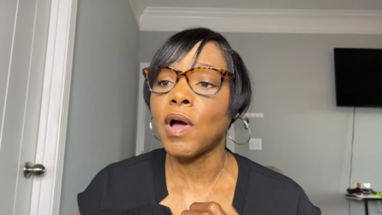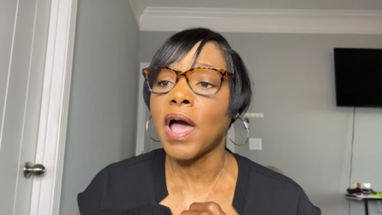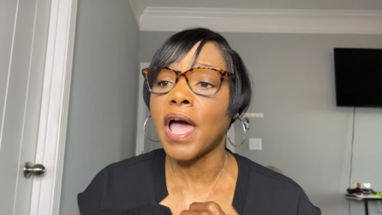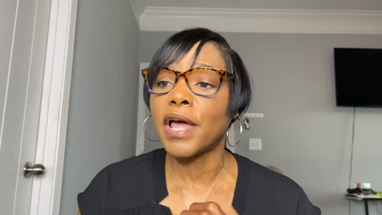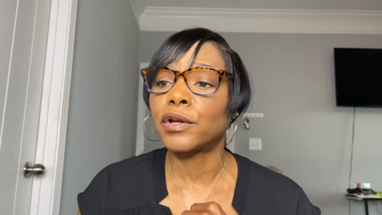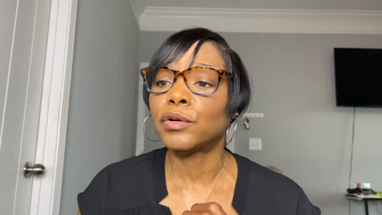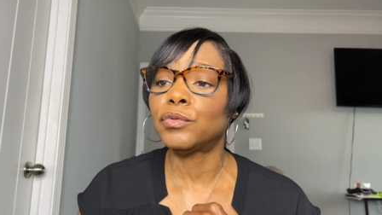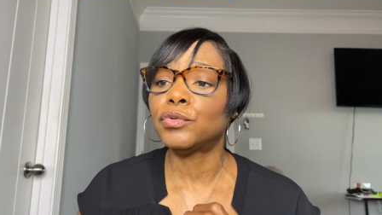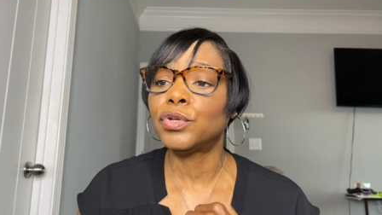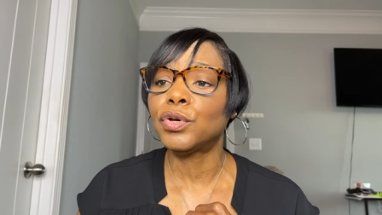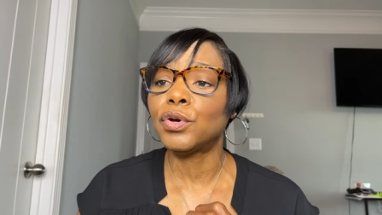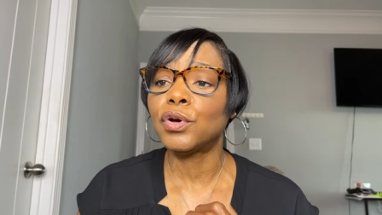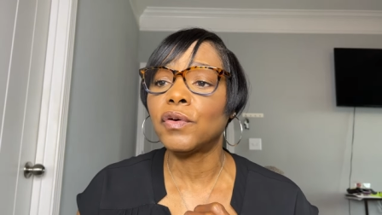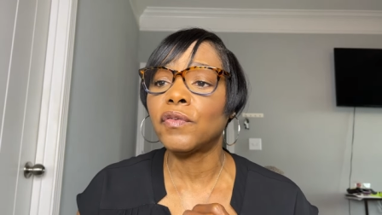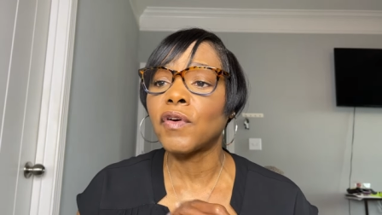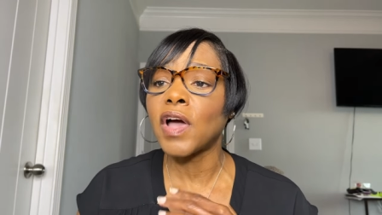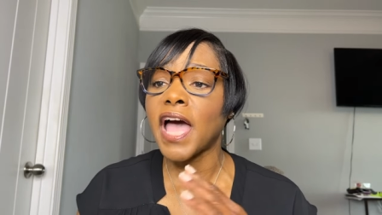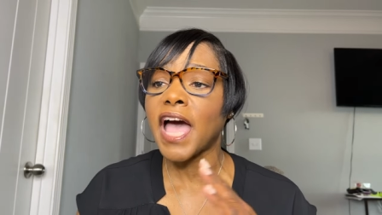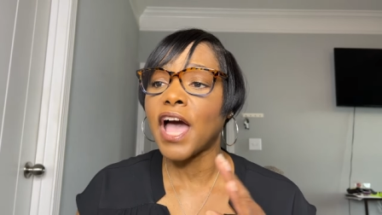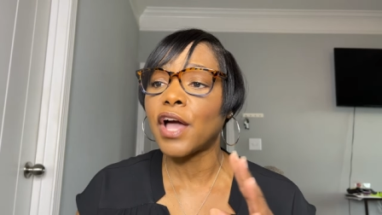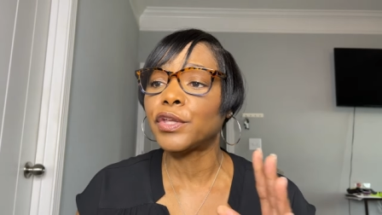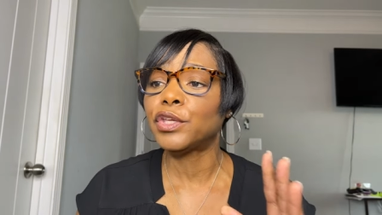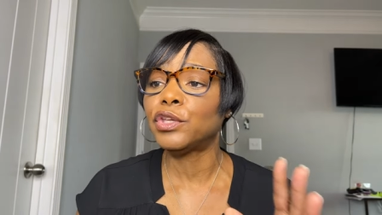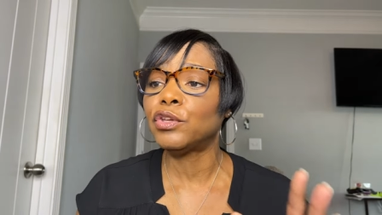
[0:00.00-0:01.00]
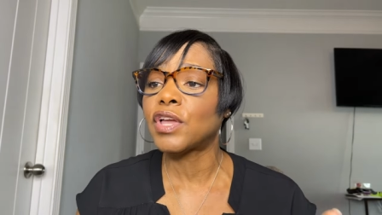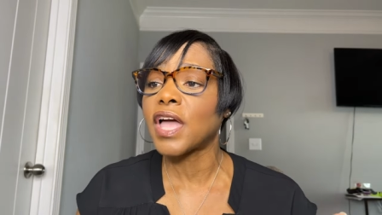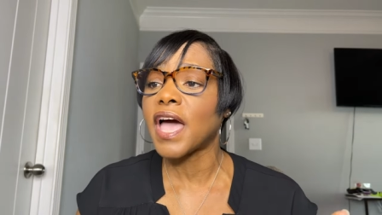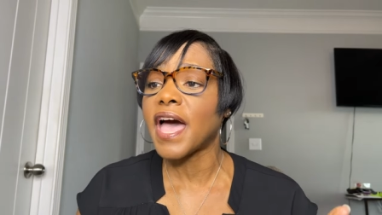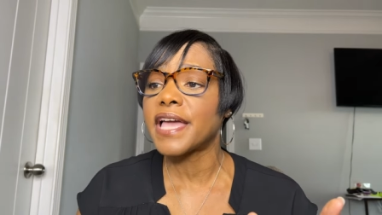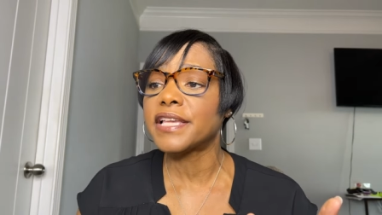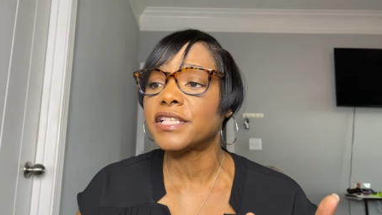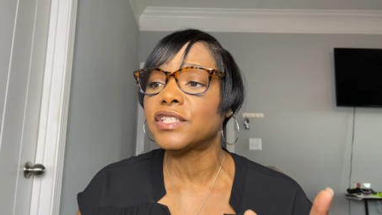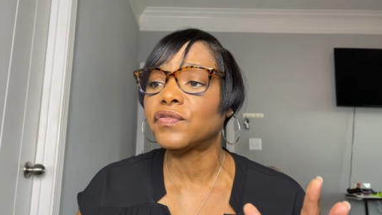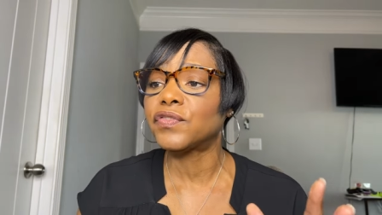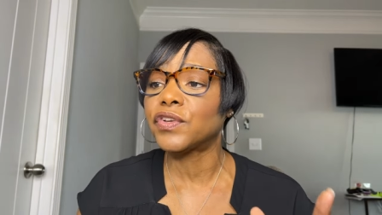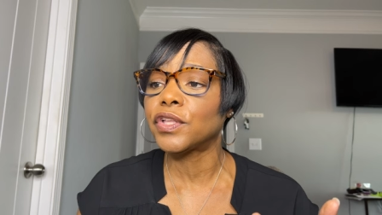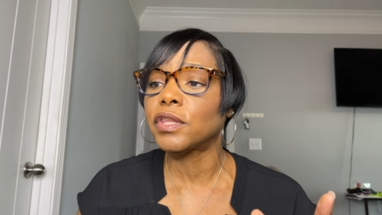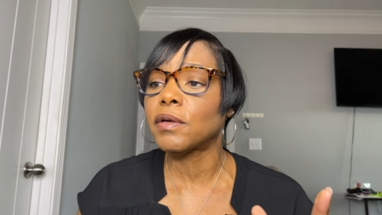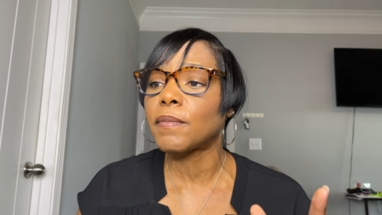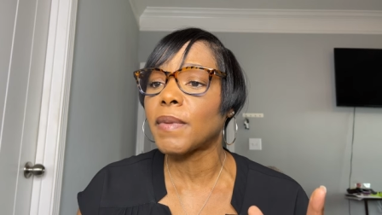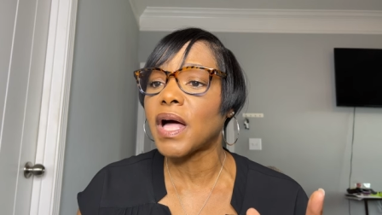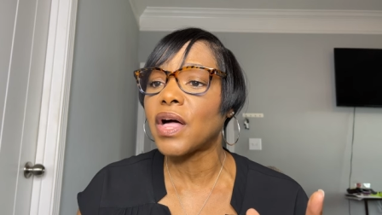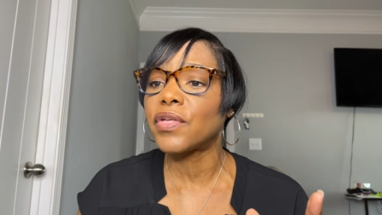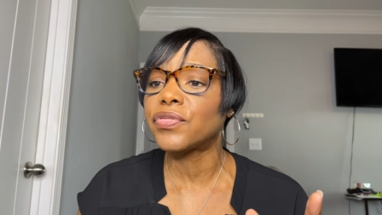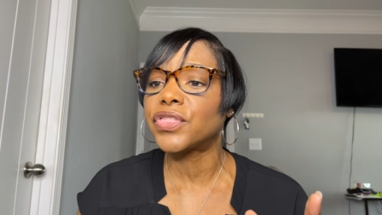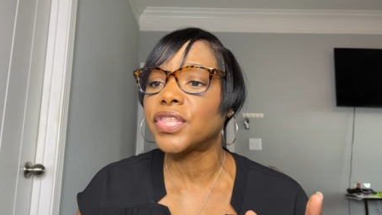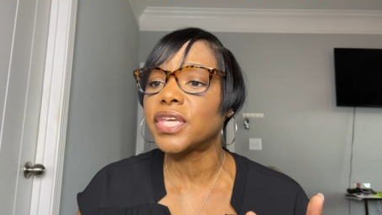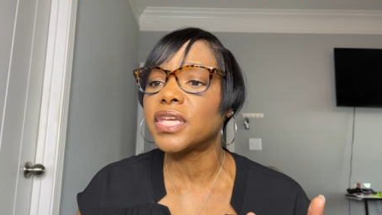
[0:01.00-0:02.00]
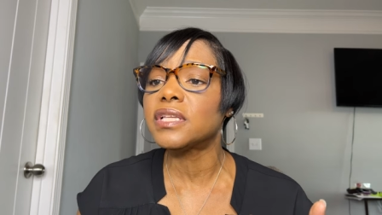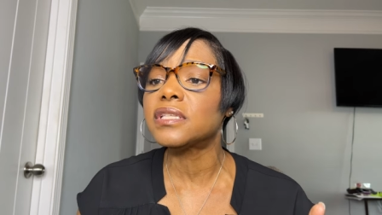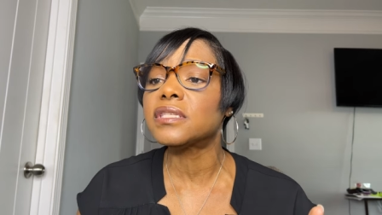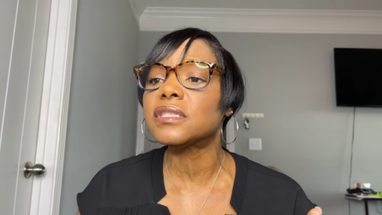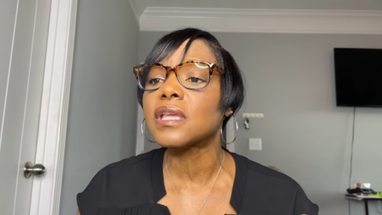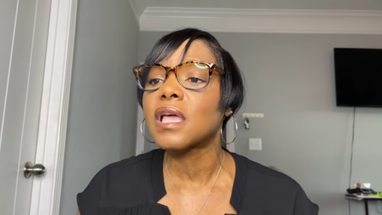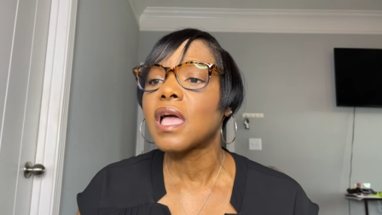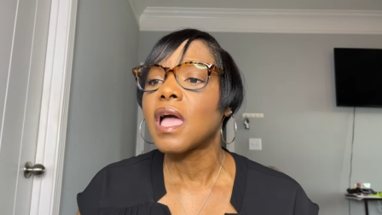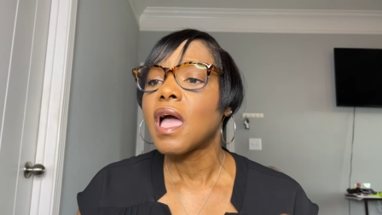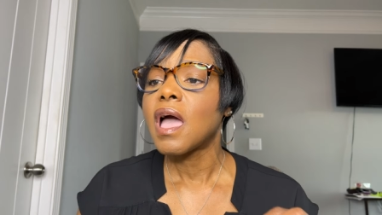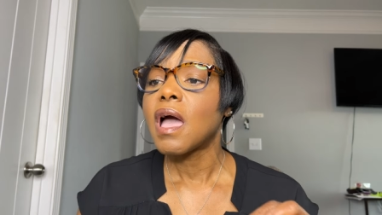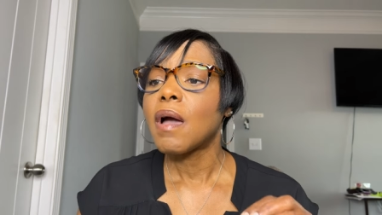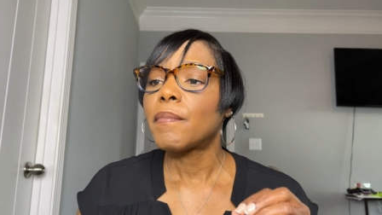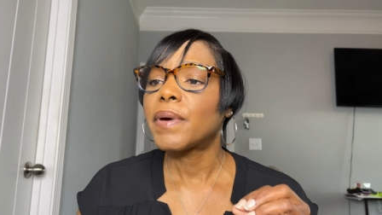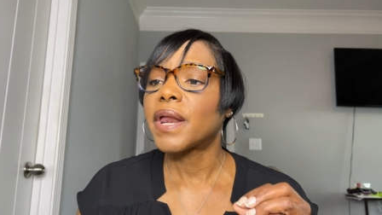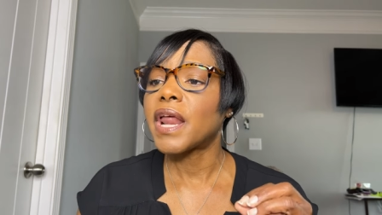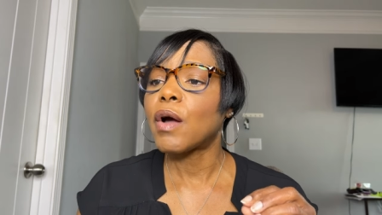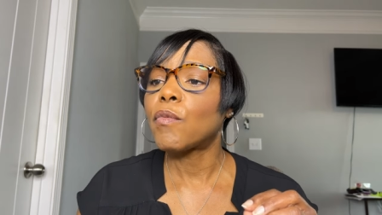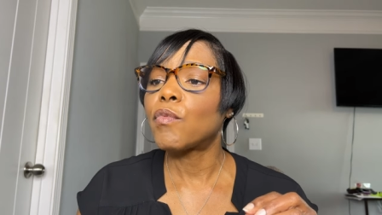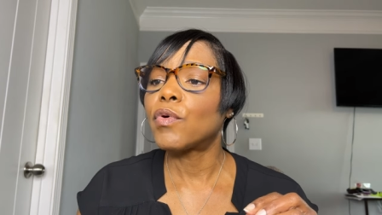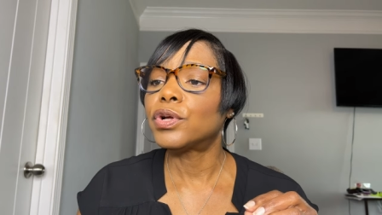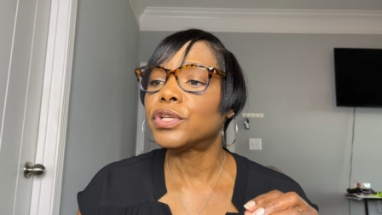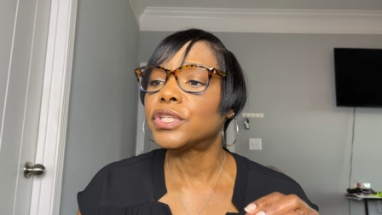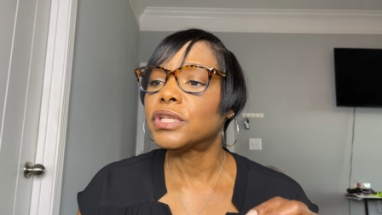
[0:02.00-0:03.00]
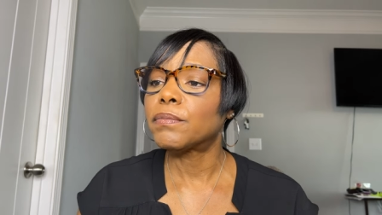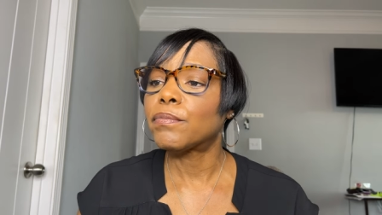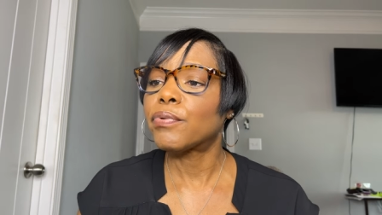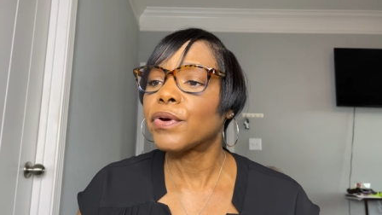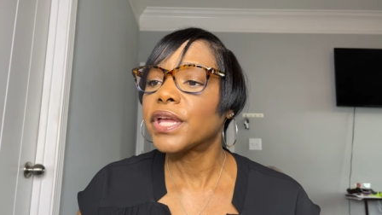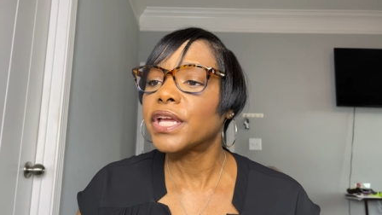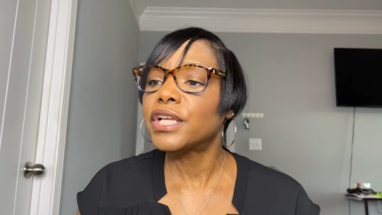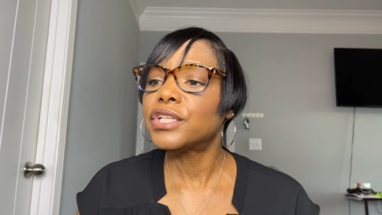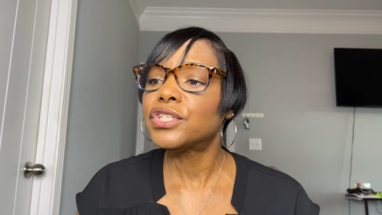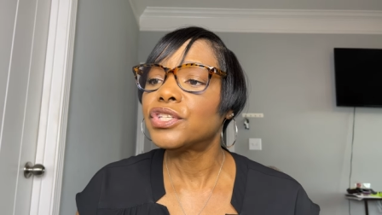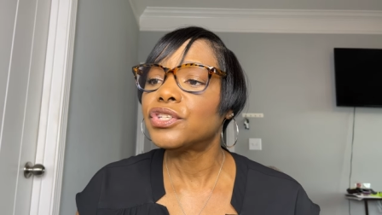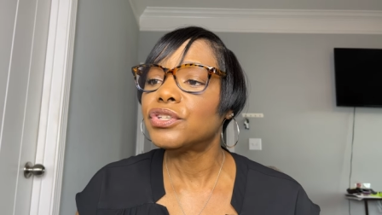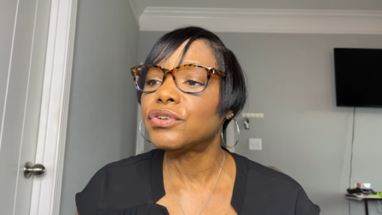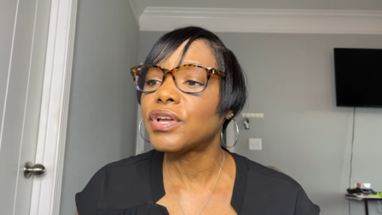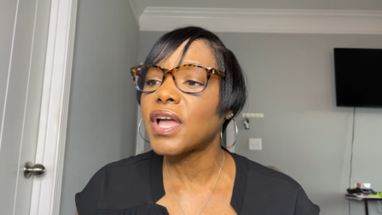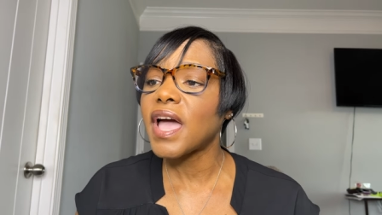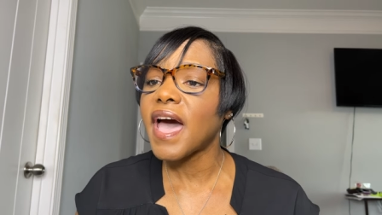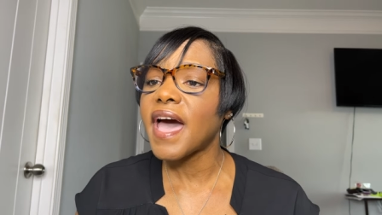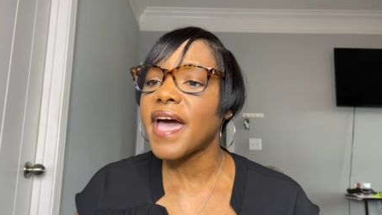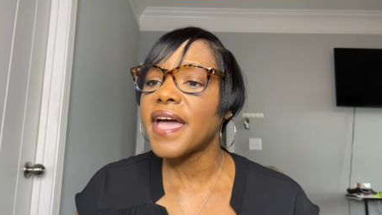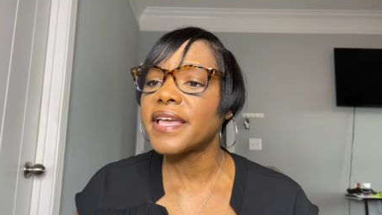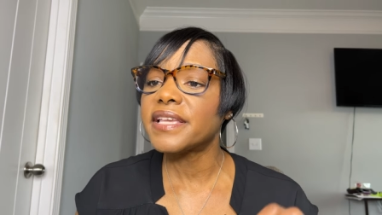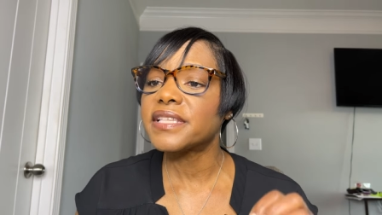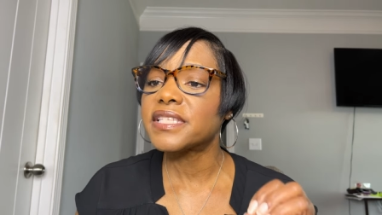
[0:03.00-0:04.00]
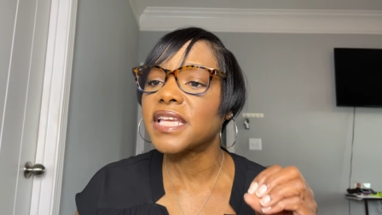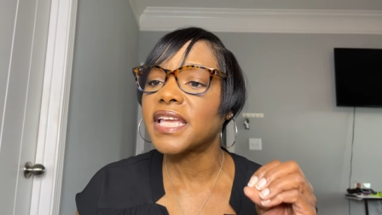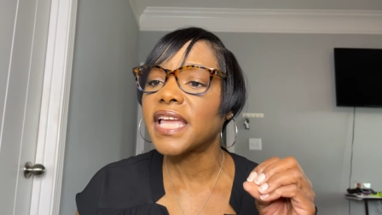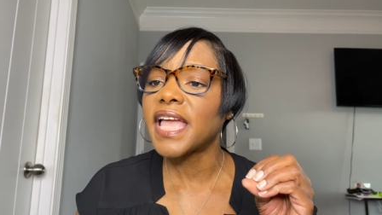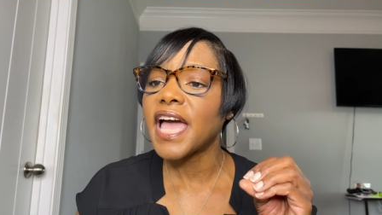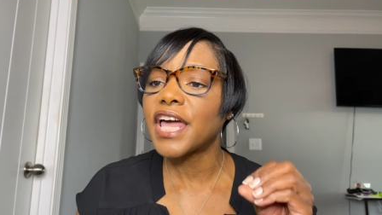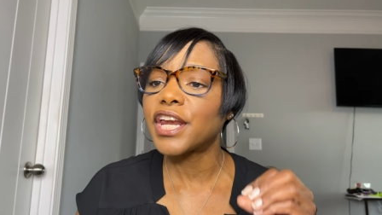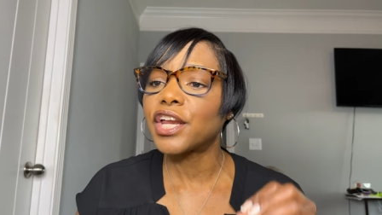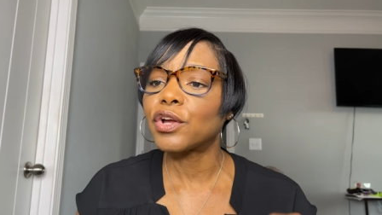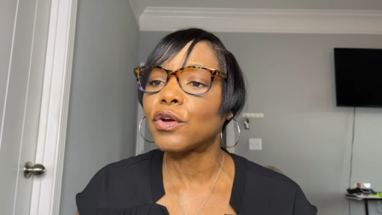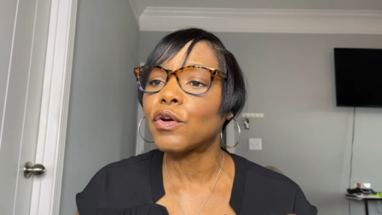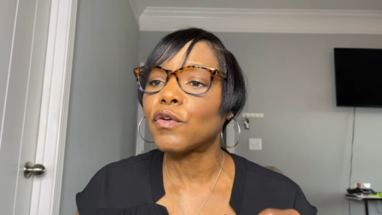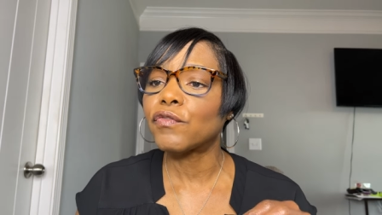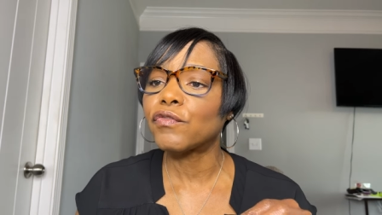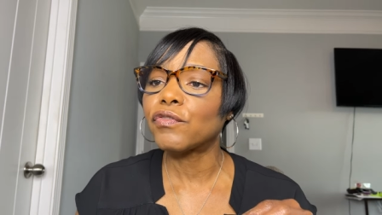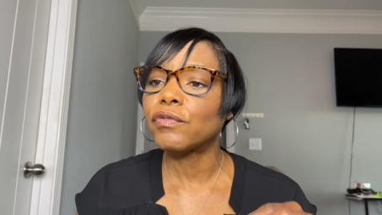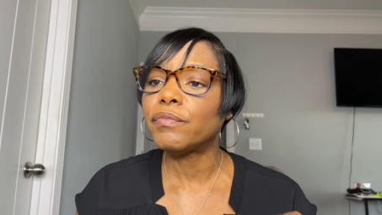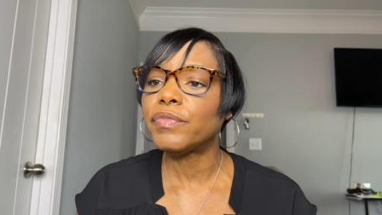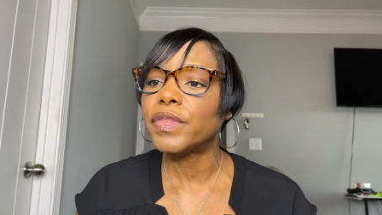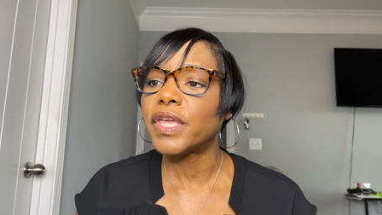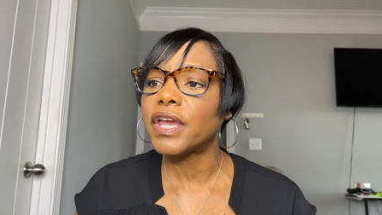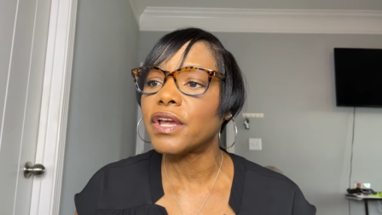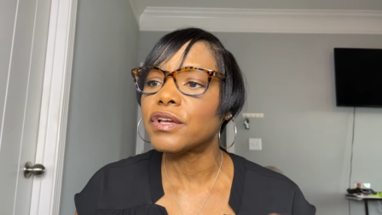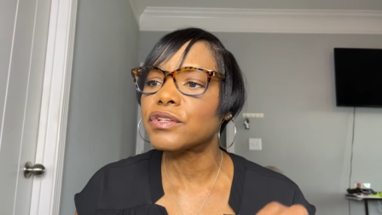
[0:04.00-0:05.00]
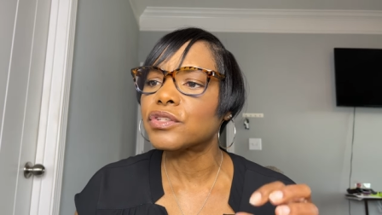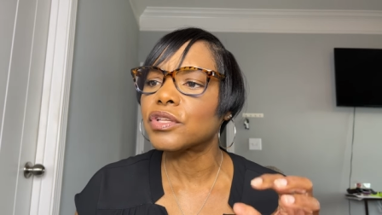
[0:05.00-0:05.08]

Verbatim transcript: I don't know how you guys feel about this, but I wanted to bring it to you guys and kind of go from there.